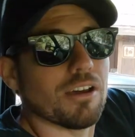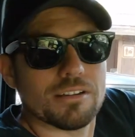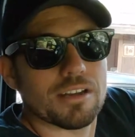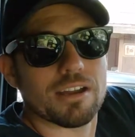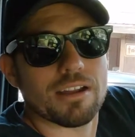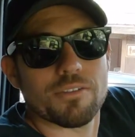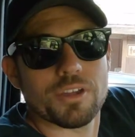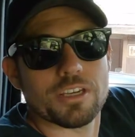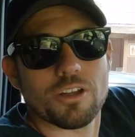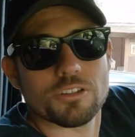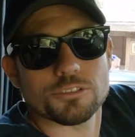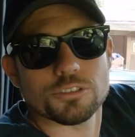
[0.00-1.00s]
No, I don't have
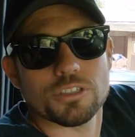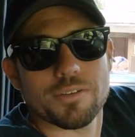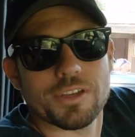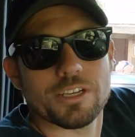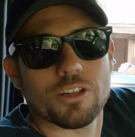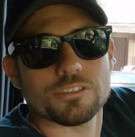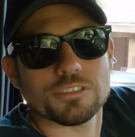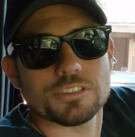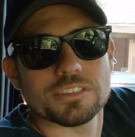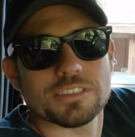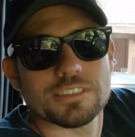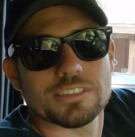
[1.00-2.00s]
eight dollars. Do you have eight dollars?